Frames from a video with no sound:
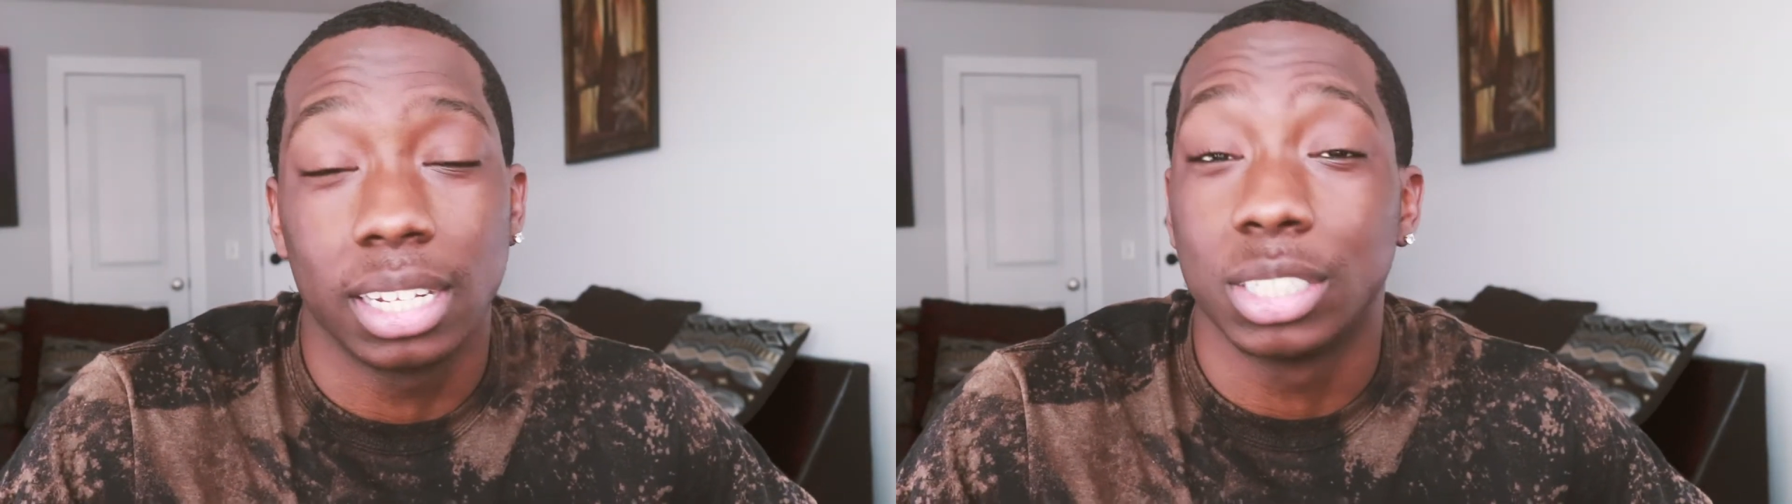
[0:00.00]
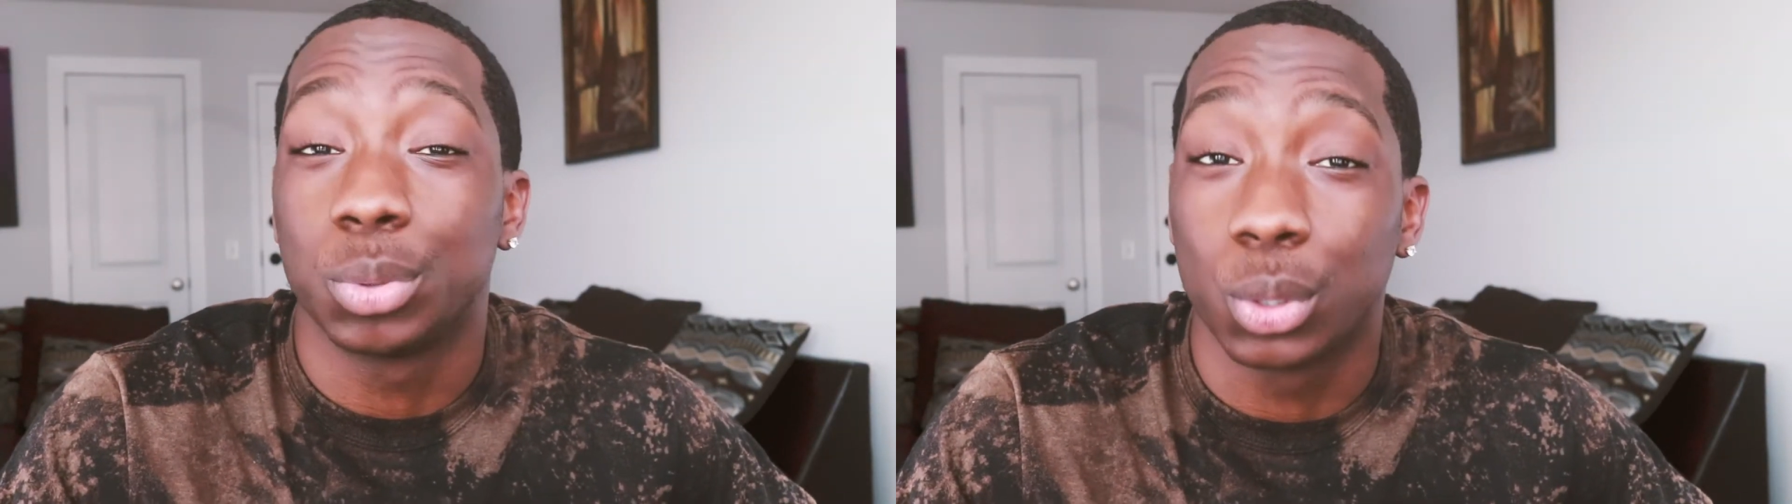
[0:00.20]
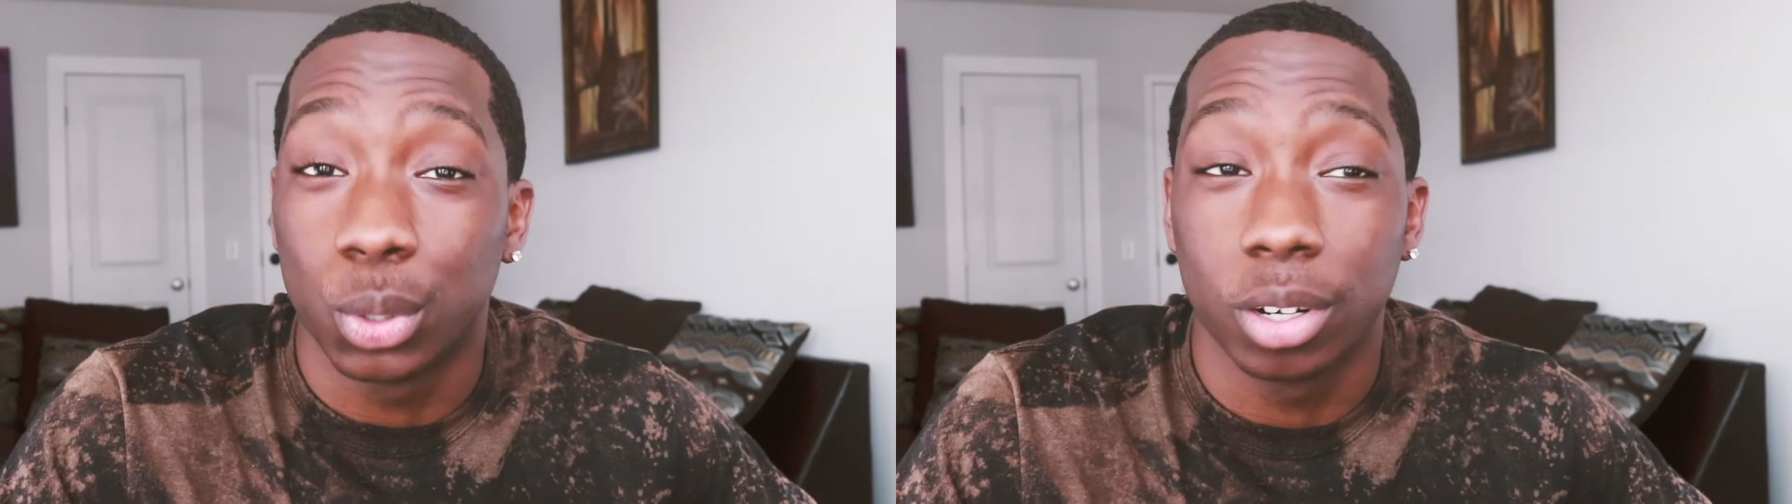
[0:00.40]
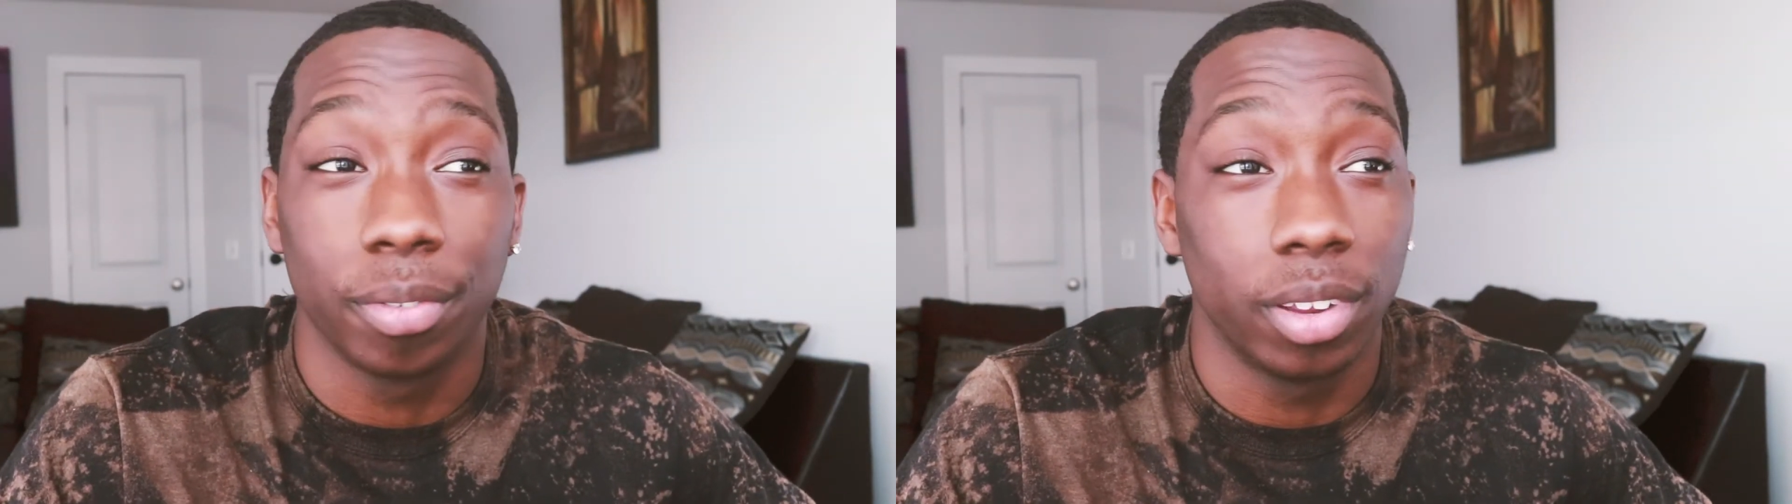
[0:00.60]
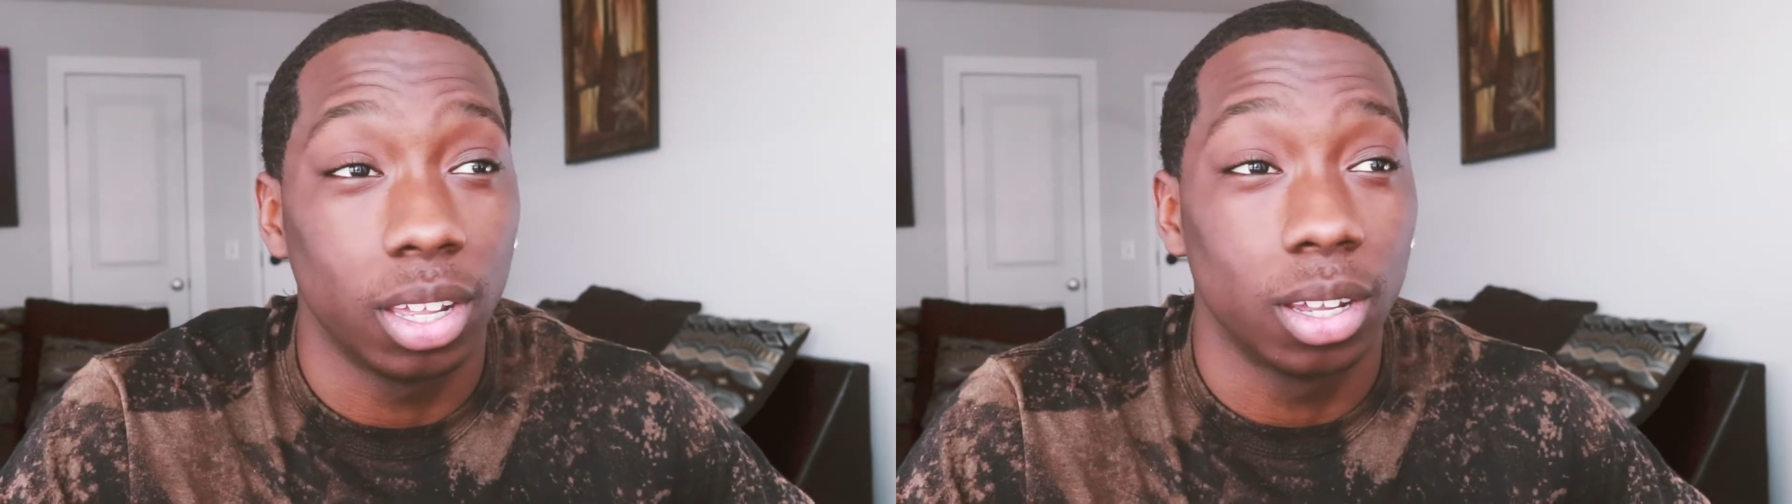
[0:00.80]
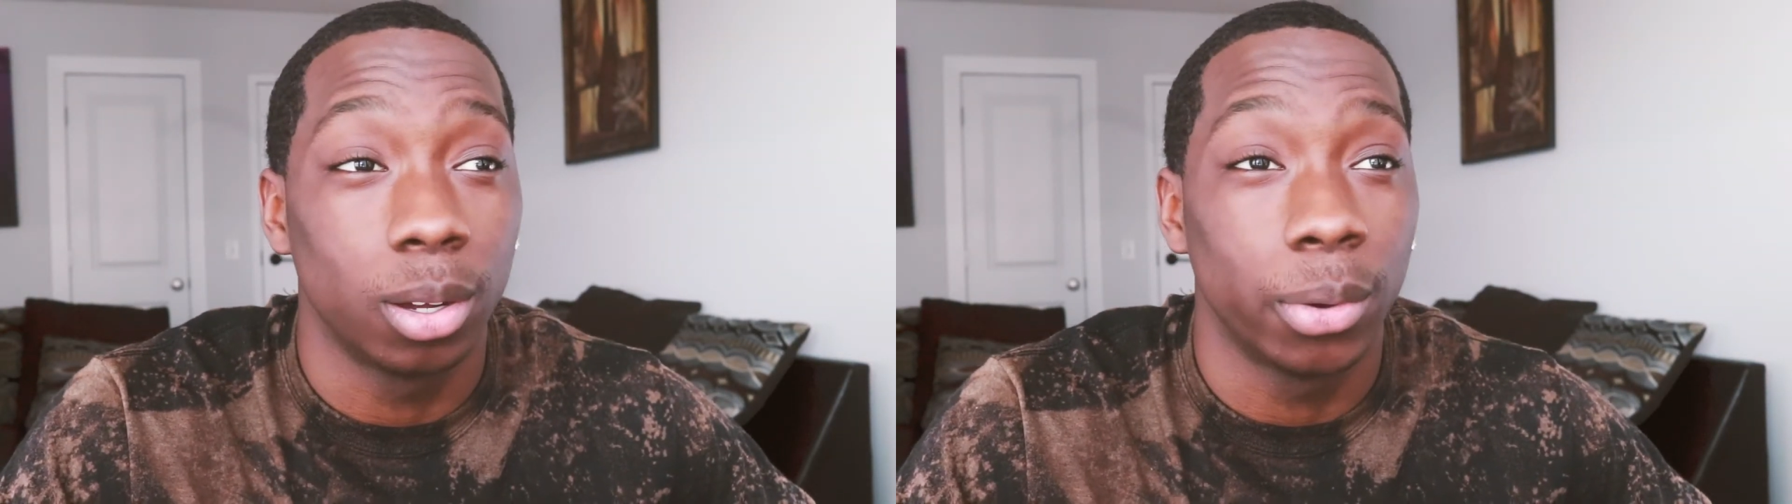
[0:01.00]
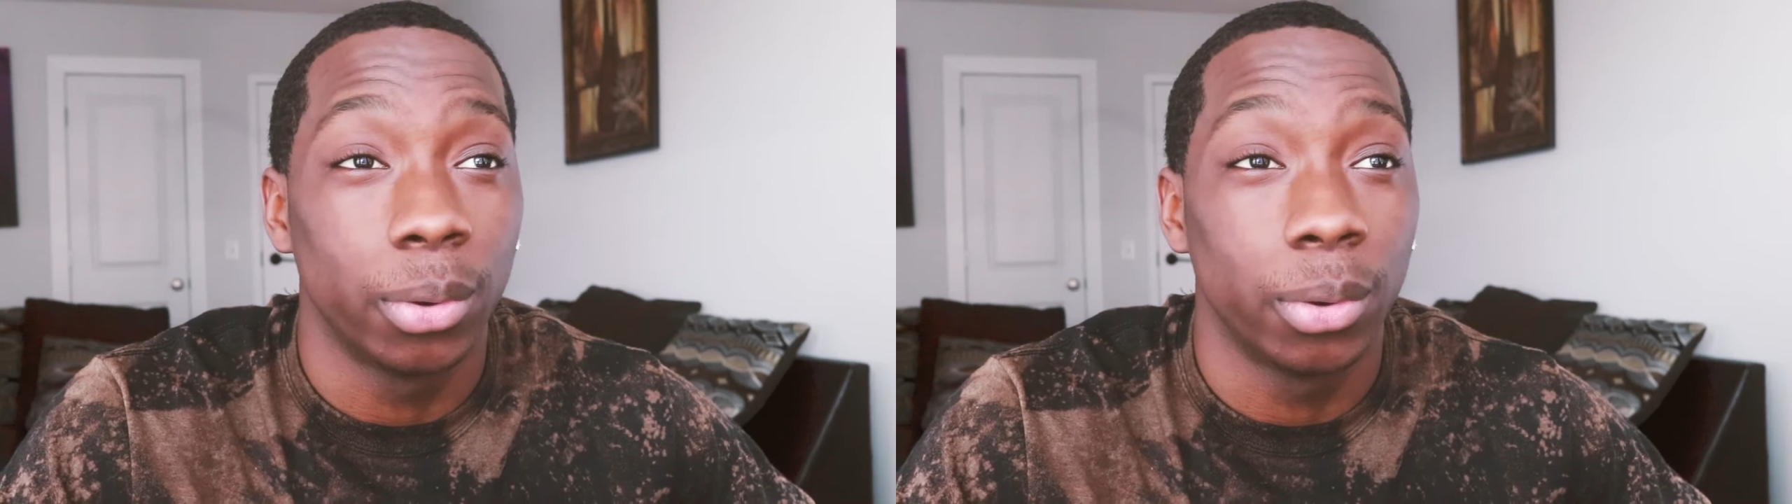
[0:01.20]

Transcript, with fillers: let's record a video.